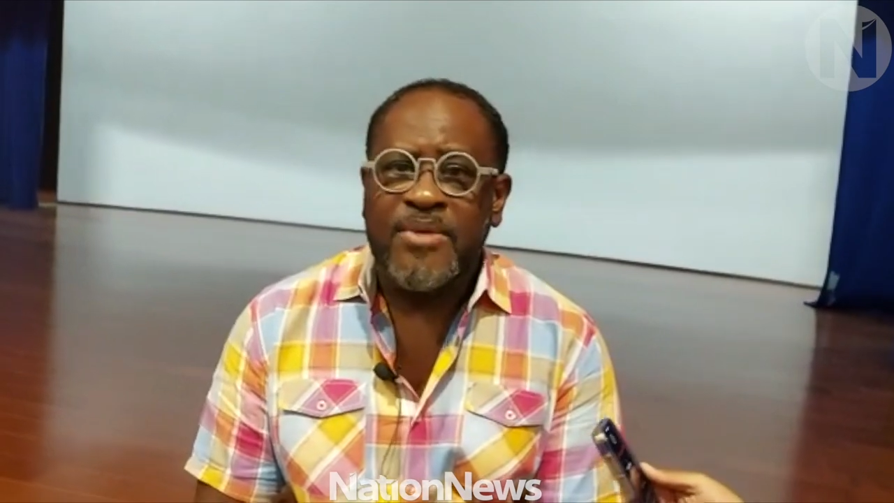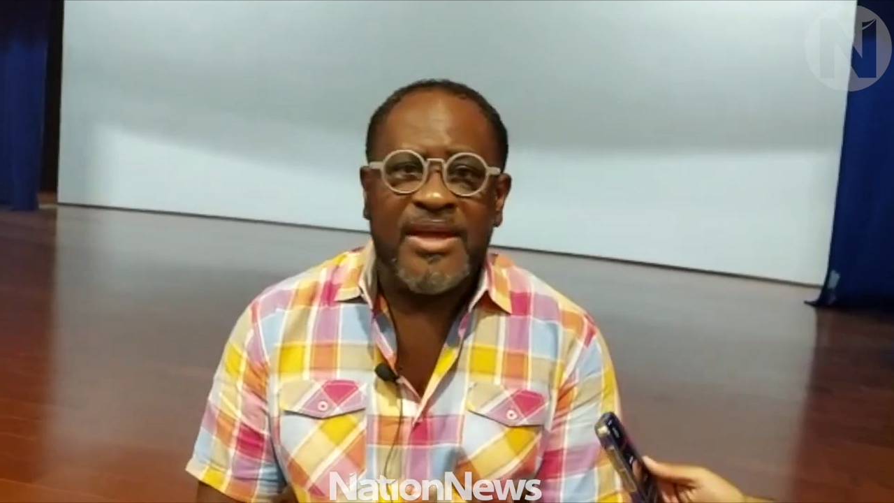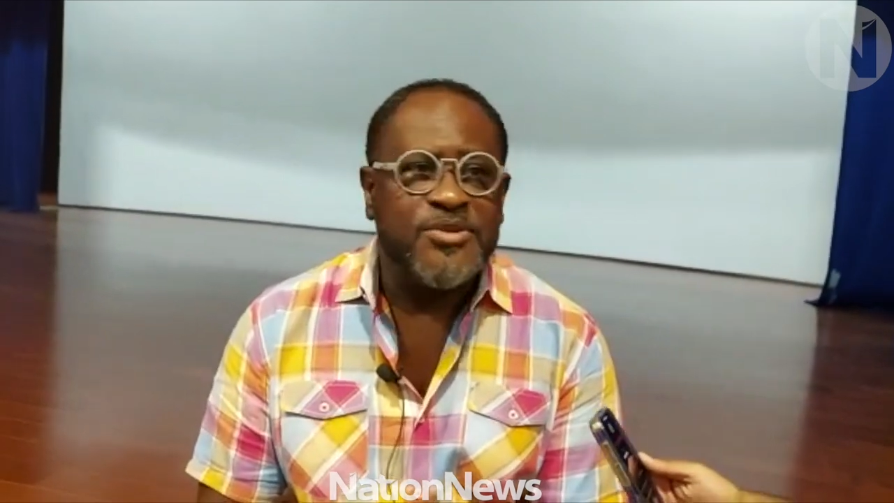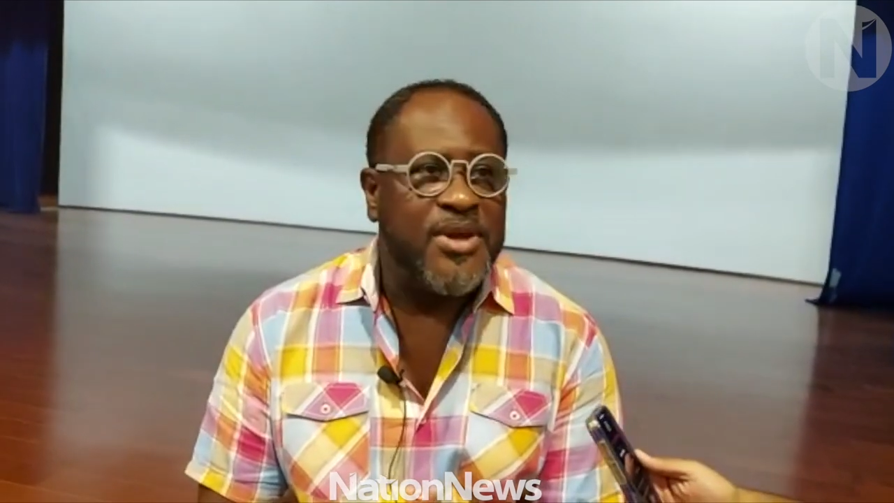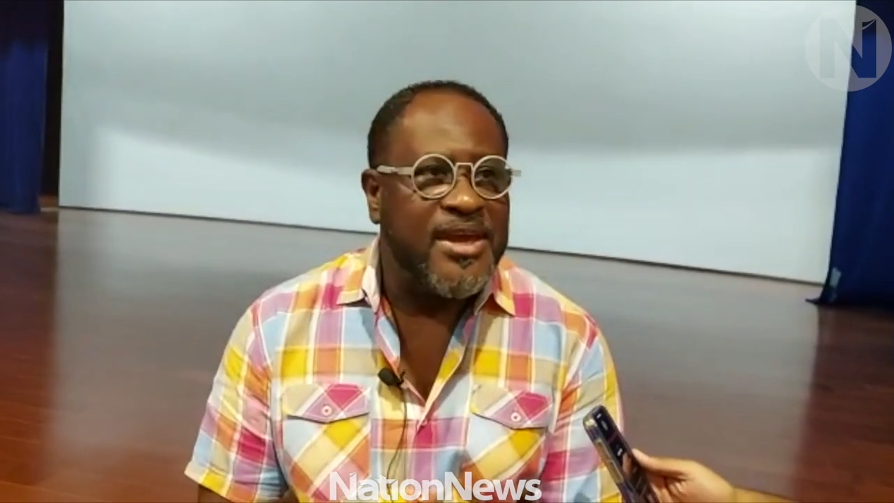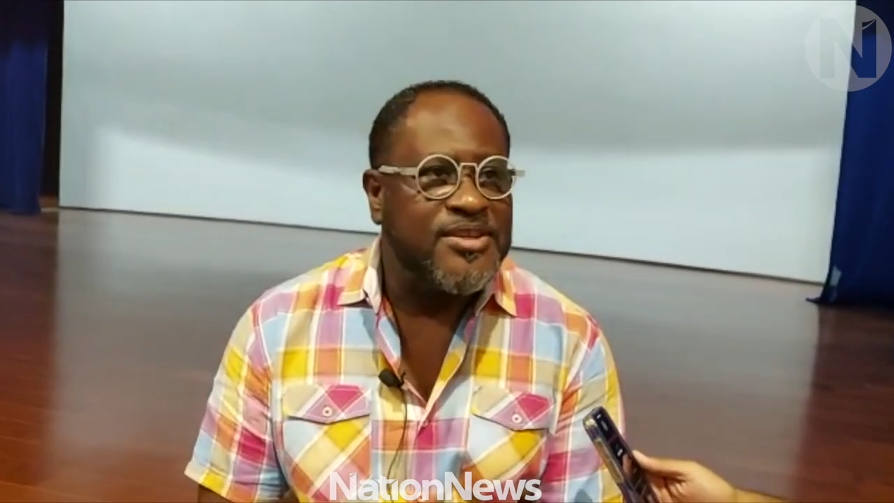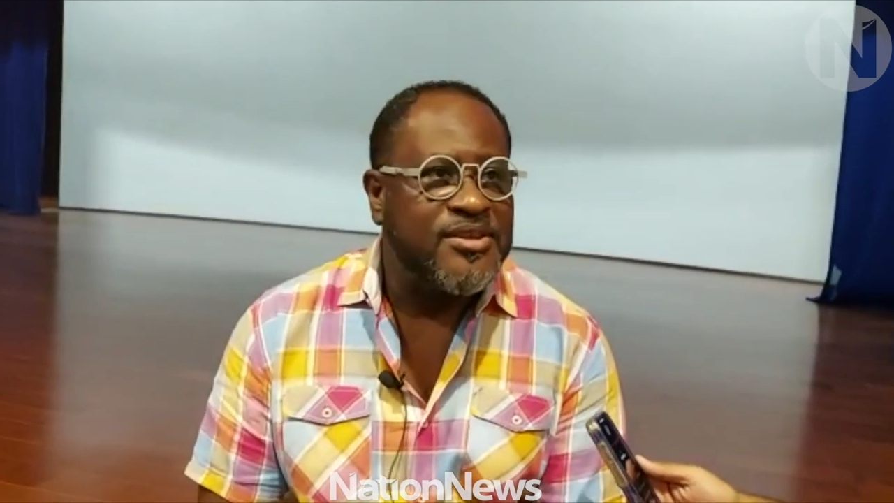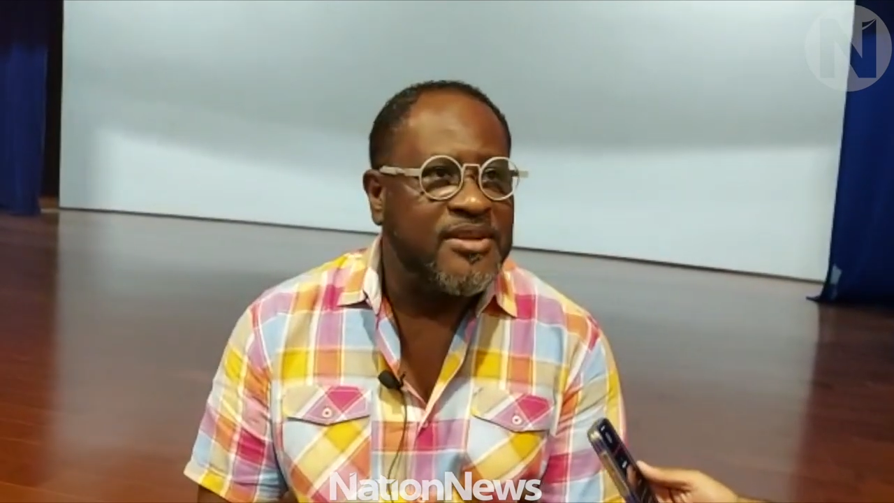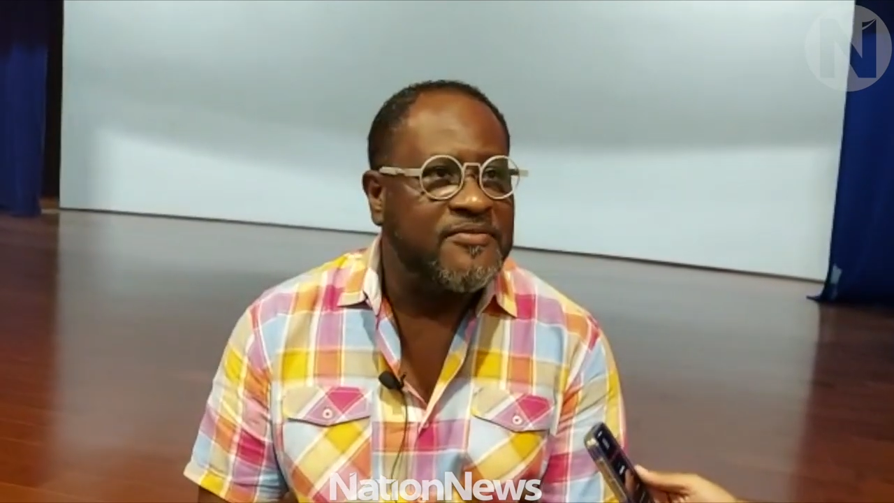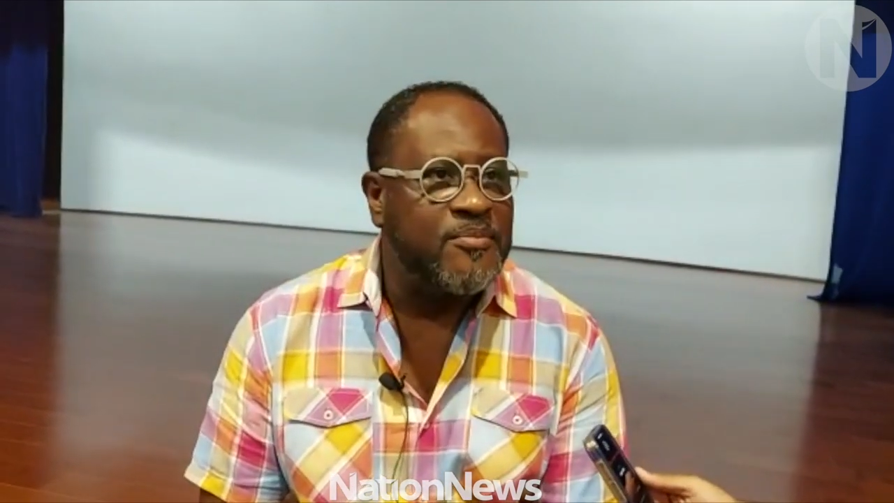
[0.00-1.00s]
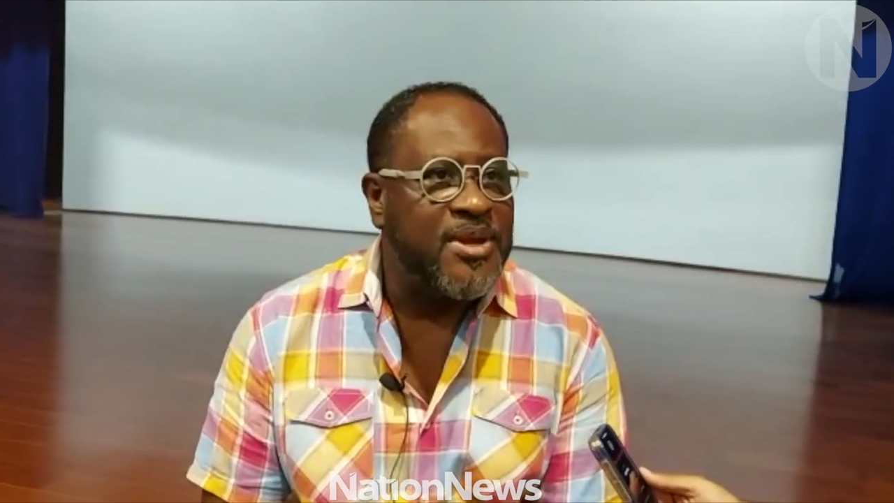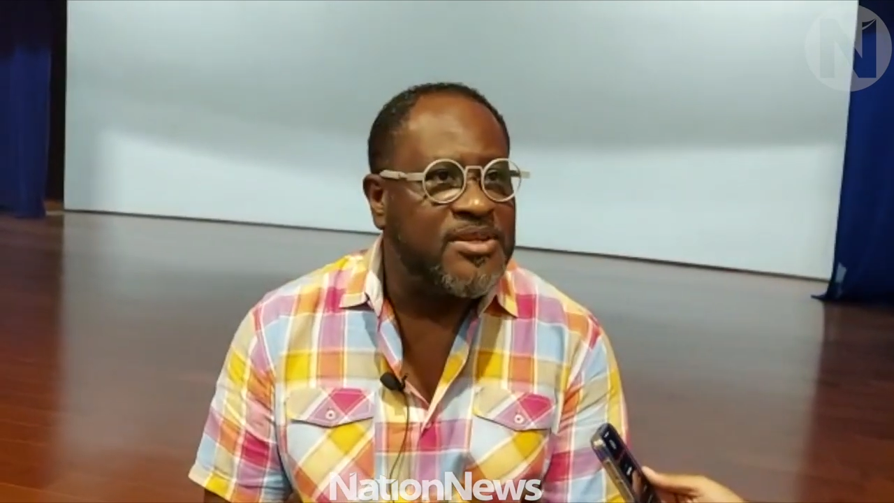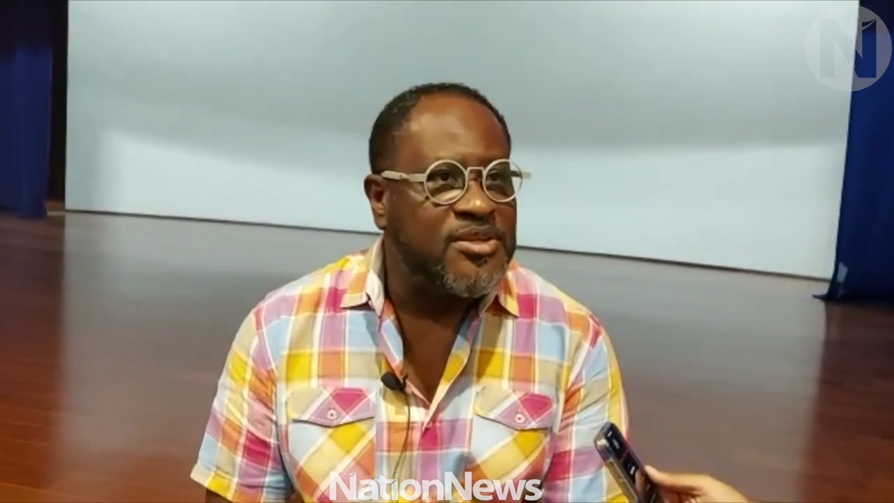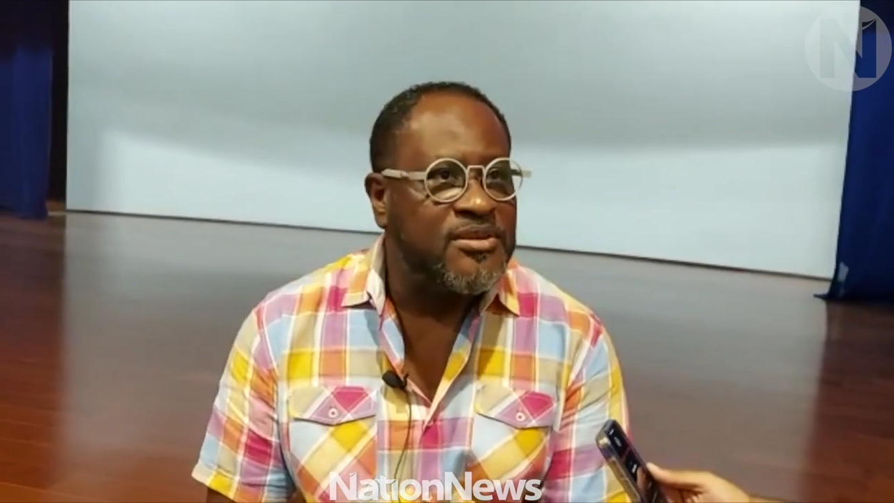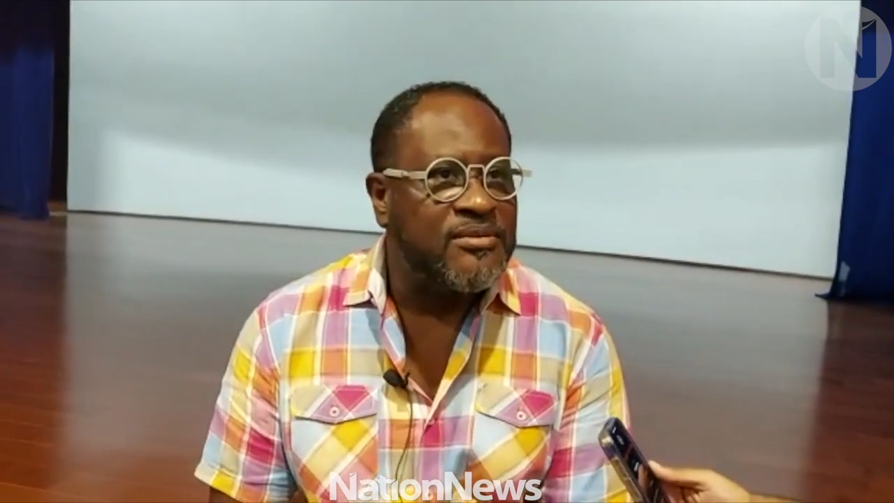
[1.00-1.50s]
education,
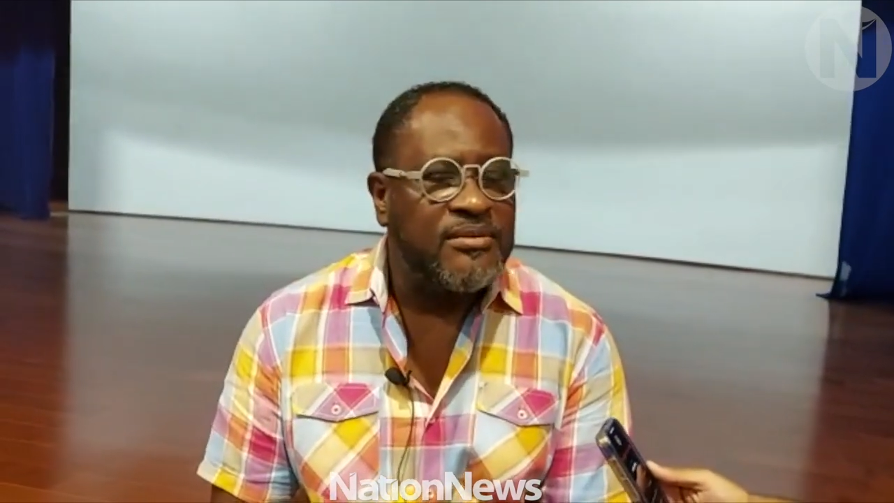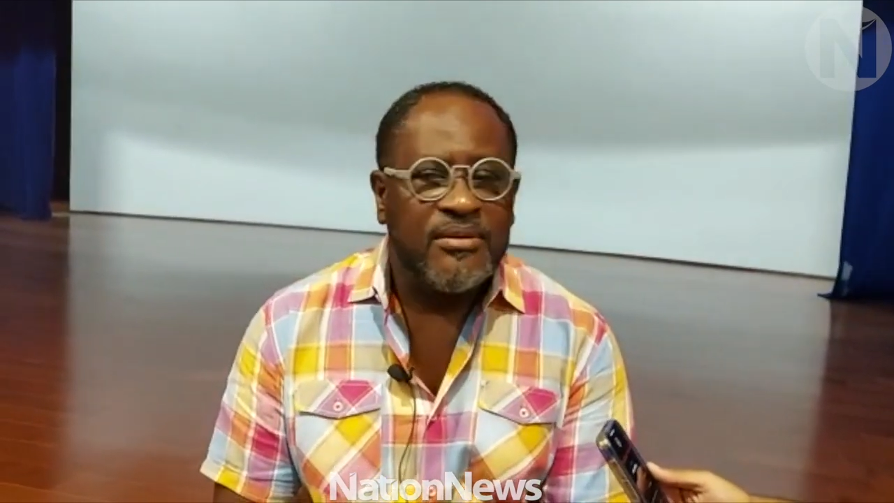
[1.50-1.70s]
information.